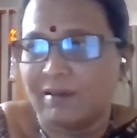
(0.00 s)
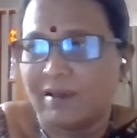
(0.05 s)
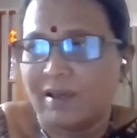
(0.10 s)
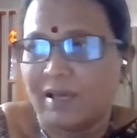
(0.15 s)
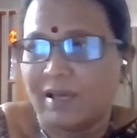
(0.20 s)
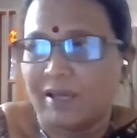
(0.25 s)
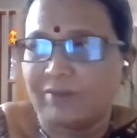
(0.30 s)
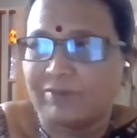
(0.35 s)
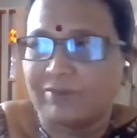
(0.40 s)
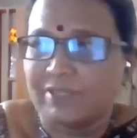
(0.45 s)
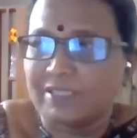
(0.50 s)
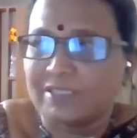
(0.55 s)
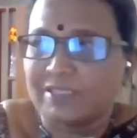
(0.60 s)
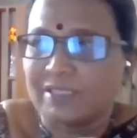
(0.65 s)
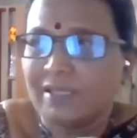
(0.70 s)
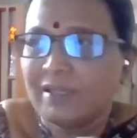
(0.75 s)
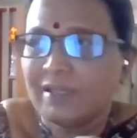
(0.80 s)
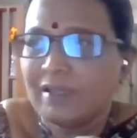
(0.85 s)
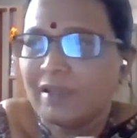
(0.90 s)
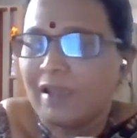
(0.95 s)

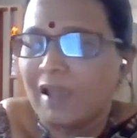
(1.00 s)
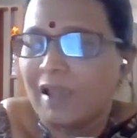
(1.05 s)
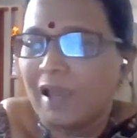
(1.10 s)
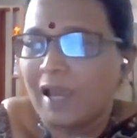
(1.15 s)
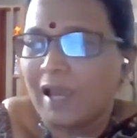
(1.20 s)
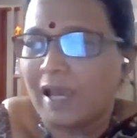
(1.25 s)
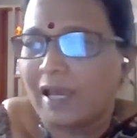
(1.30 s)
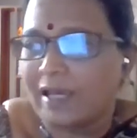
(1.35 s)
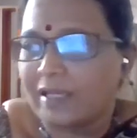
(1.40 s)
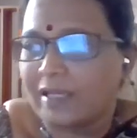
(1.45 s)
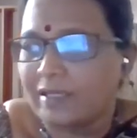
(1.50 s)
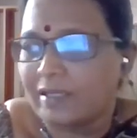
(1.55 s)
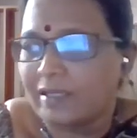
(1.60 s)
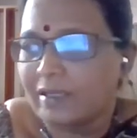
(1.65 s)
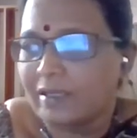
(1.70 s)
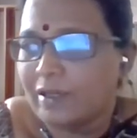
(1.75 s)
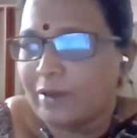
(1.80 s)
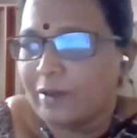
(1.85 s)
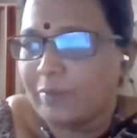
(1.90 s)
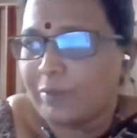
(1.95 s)
advising and
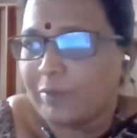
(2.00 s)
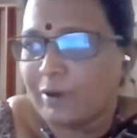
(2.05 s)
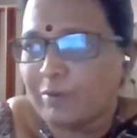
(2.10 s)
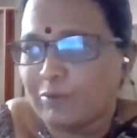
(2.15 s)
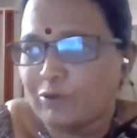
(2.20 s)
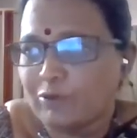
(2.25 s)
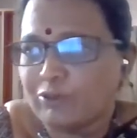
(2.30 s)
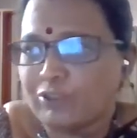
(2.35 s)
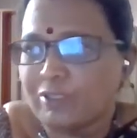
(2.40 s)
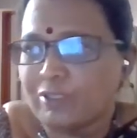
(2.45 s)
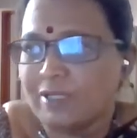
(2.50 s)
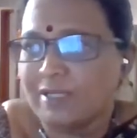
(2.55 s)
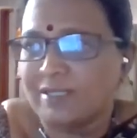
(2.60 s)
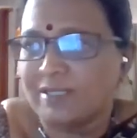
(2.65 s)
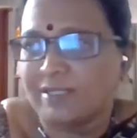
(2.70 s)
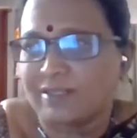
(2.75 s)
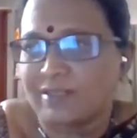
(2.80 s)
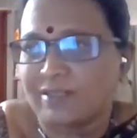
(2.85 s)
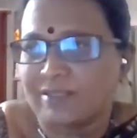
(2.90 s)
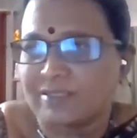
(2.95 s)
promotional
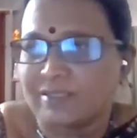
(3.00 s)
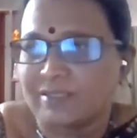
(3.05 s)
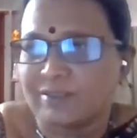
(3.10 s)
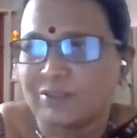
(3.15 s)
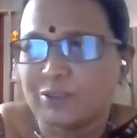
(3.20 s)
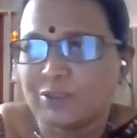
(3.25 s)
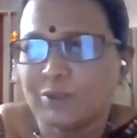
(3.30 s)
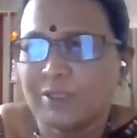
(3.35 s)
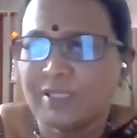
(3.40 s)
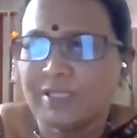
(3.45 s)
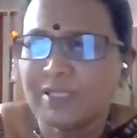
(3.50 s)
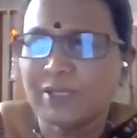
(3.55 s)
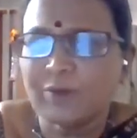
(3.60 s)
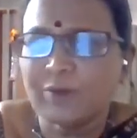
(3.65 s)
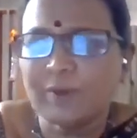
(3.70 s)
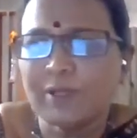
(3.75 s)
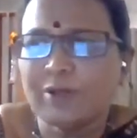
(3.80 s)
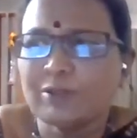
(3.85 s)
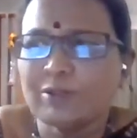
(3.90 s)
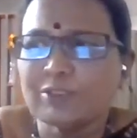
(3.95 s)
literature. So in that
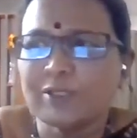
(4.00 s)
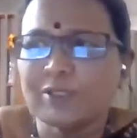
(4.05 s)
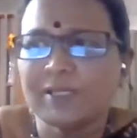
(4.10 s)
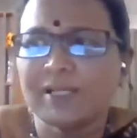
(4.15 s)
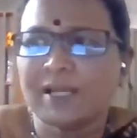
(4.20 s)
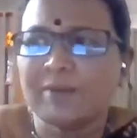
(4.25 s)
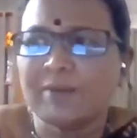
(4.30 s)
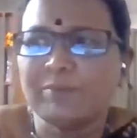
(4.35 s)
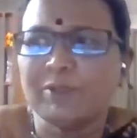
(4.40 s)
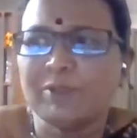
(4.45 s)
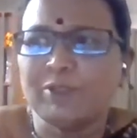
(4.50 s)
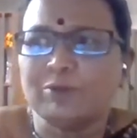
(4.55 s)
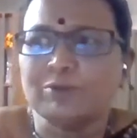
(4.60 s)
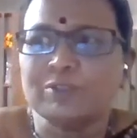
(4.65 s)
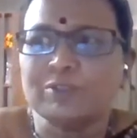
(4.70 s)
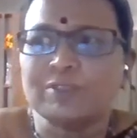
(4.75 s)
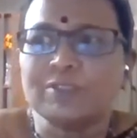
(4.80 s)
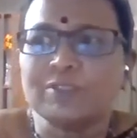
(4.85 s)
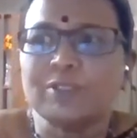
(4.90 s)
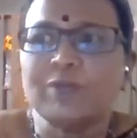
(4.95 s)
way also it can be
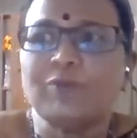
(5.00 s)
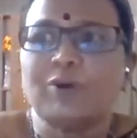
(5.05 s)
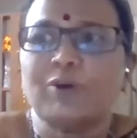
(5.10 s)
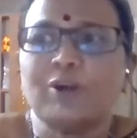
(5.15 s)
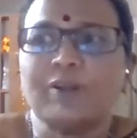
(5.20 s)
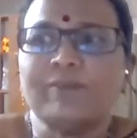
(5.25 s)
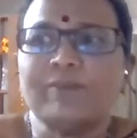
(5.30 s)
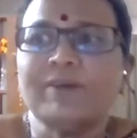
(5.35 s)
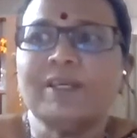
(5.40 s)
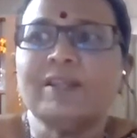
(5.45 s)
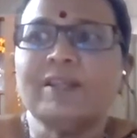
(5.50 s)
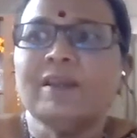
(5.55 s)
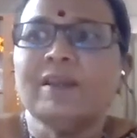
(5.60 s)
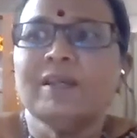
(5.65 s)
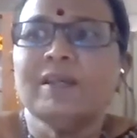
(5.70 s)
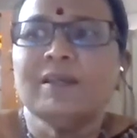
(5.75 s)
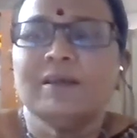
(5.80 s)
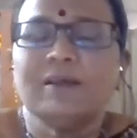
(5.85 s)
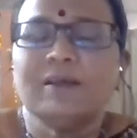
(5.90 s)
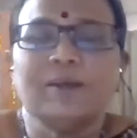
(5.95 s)
used. See, whatever,
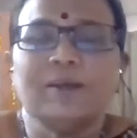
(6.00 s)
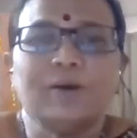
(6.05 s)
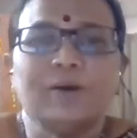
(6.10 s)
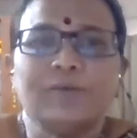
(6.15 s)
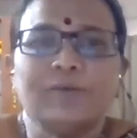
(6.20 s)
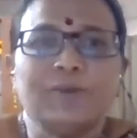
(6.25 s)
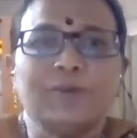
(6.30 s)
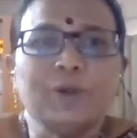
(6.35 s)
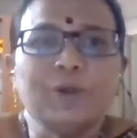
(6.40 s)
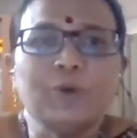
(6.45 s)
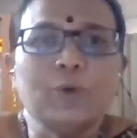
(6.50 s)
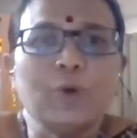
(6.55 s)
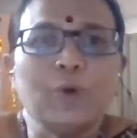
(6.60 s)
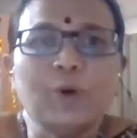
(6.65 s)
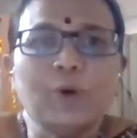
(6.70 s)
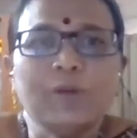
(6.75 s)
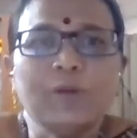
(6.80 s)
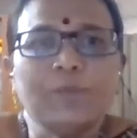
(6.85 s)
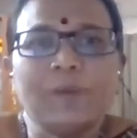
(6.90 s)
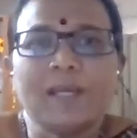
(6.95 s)
when you
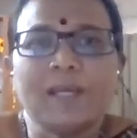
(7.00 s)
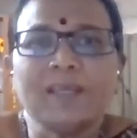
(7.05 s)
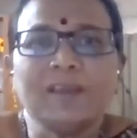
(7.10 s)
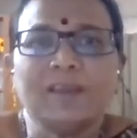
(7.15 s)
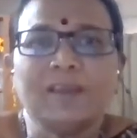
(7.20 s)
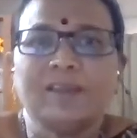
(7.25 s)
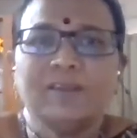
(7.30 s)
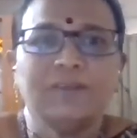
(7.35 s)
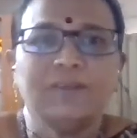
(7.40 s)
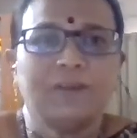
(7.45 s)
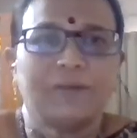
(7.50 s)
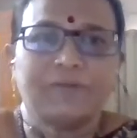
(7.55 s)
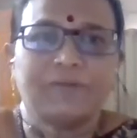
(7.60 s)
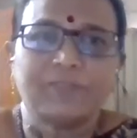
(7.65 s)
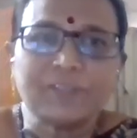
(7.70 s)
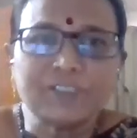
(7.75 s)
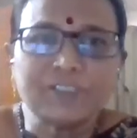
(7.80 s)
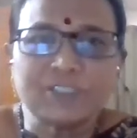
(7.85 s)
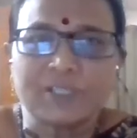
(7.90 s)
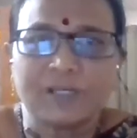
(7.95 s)
go and buy any
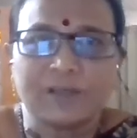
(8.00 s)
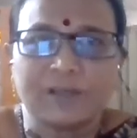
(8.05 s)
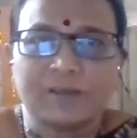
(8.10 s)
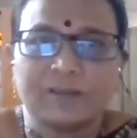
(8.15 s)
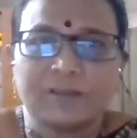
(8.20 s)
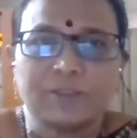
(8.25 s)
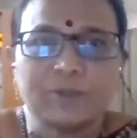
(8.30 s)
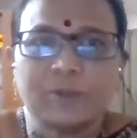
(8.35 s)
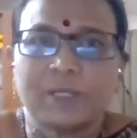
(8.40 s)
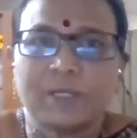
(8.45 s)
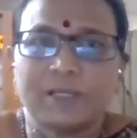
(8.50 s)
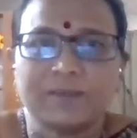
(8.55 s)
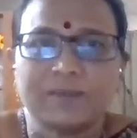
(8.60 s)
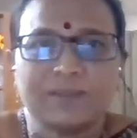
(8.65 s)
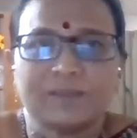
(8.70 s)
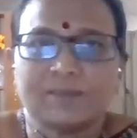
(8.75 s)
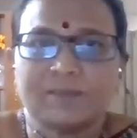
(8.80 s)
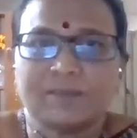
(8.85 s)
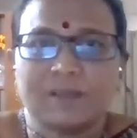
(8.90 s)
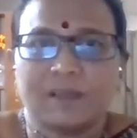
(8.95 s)
refrigerator, you can
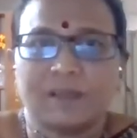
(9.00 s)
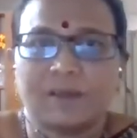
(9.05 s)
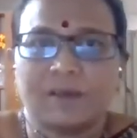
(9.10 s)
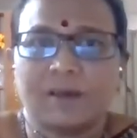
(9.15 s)
just take,